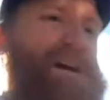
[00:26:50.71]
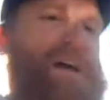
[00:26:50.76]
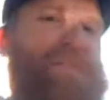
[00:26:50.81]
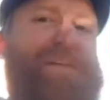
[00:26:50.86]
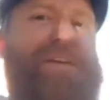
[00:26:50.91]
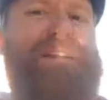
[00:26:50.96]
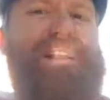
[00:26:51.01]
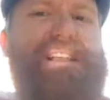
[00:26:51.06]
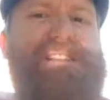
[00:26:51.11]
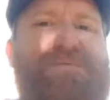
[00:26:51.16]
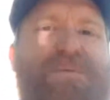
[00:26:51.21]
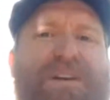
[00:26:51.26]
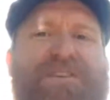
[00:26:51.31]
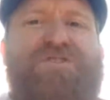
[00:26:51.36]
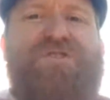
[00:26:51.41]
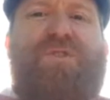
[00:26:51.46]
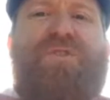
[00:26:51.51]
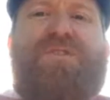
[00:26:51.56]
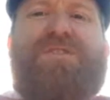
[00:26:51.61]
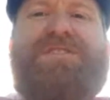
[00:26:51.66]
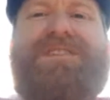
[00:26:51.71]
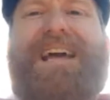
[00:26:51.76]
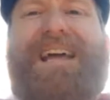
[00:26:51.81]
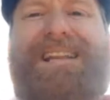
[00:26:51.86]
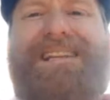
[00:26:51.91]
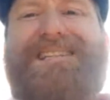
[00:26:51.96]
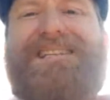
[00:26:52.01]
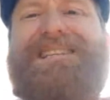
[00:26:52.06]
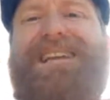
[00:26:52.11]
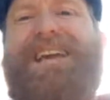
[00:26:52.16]
that's where George
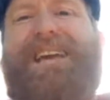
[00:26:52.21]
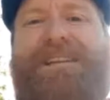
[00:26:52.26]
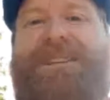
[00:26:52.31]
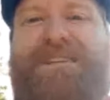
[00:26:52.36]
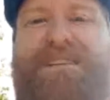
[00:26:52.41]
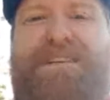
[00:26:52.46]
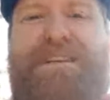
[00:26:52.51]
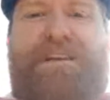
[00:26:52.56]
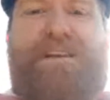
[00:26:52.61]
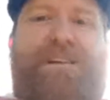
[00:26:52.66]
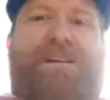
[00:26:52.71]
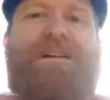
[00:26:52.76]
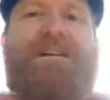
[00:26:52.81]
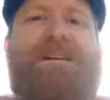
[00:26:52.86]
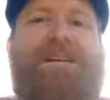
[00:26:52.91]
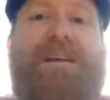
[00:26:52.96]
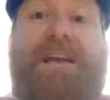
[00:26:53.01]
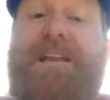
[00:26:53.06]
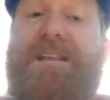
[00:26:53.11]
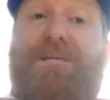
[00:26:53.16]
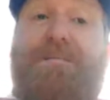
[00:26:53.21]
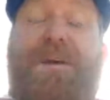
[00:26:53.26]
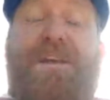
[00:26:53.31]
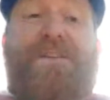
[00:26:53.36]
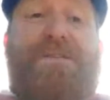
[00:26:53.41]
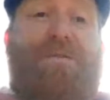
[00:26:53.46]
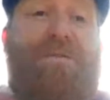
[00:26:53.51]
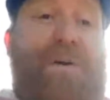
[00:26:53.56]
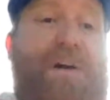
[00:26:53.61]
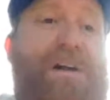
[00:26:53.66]
then sits in the
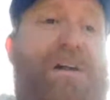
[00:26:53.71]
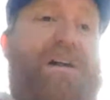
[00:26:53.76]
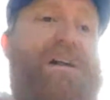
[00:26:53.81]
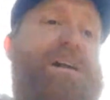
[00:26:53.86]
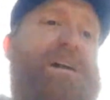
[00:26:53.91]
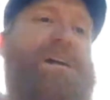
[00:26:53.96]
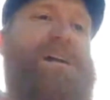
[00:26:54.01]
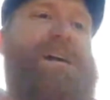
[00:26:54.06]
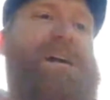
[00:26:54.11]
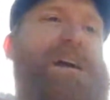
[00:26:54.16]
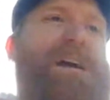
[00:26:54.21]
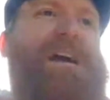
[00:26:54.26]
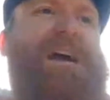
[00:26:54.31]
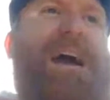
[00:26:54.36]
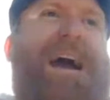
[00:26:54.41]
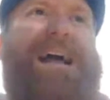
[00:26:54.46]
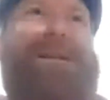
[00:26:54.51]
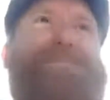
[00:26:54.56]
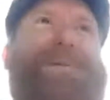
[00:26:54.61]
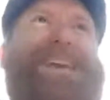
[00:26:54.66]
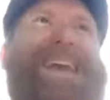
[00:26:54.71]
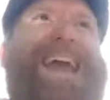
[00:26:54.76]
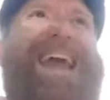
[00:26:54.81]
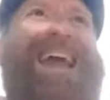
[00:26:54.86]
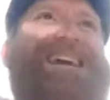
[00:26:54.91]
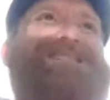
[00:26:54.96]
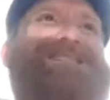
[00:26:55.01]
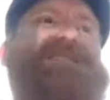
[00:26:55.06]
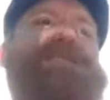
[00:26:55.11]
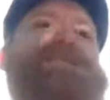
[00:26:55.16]
middle. I'd be
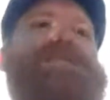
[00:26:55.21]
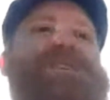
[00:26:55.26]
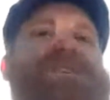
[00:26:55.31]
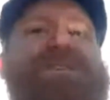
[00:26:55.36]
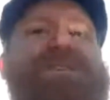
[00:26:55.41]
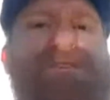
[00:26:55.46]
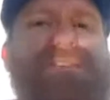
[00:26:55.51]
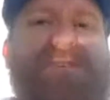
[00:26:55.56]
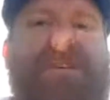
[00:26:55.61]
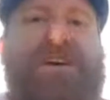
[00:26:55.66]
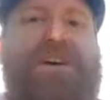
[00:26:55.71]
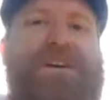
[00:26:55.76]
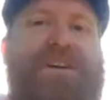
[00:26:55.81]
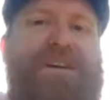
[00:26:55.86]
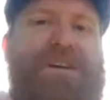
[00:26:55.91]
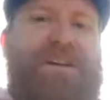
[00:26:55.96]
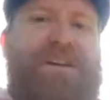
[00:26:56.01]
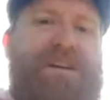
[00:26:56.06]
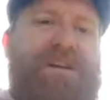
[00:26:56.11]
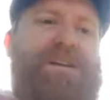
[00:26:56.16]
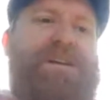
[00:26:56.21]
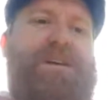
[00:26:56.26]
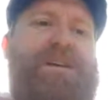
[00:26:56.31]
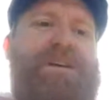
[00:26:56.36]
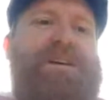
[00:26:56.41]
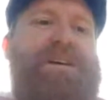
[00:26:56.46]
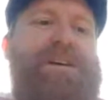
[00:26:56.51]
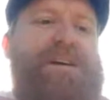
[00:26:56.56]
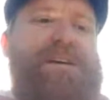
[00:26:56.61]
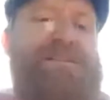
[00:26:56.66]
hesitant
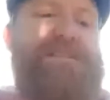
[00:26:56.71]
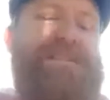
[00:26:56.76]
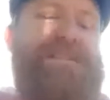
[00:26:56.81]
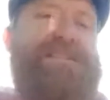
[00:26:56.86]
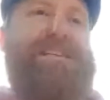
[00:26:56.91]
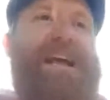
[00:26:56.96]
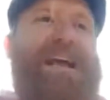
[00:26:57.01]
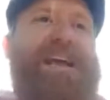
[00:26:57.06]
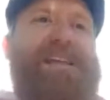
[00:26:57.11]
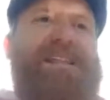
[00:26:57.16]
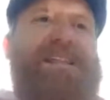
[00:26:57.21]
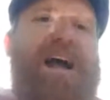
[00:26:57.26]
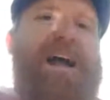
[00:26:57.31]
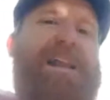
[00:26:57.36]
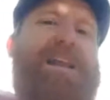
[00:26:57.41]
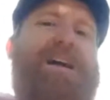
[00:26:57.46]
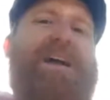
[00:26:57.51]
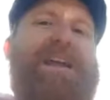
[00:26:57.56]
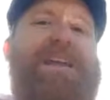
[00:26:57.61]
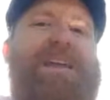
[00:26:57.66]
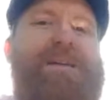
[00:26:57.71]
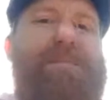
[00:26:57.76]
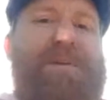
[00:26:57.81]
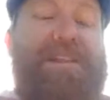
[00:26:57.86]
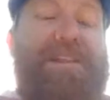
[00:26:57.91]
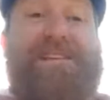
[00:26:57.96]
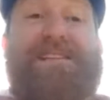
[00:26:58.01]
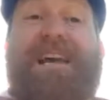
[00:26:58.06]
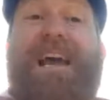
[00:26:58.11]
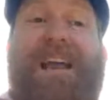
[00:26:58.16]
to say that I like him
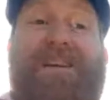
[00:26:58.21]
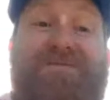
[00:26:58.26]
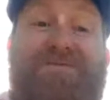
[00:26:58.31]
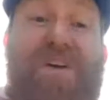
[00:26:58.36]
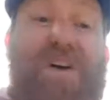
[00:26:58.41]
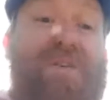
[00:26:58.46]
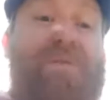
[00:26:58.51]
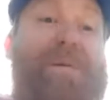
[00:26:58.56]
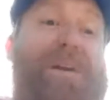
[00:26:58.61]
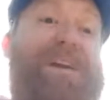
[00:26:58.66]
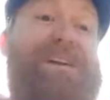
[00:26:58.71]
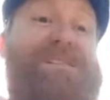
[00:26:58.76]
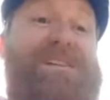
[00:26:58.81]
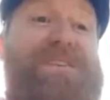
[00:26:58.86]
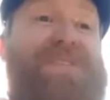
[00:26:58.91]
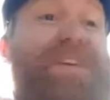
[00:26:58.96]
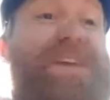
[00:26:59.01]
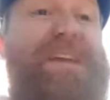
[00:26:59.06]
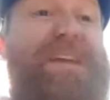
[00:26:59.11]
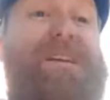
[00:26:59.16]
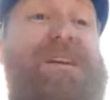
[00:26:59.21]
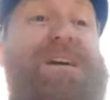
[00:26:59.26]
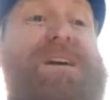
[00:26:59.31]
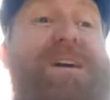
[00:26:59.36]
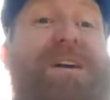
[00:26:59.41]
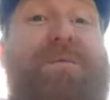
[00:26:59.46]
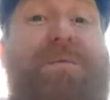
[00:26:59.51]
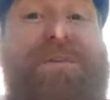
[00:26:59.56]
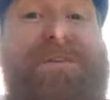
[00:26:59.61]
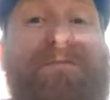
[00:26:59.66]
in the 10 role, because I think
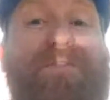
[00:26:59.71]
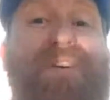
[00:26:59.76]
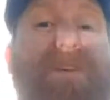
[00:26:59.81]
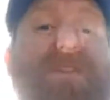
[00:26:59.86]
when you've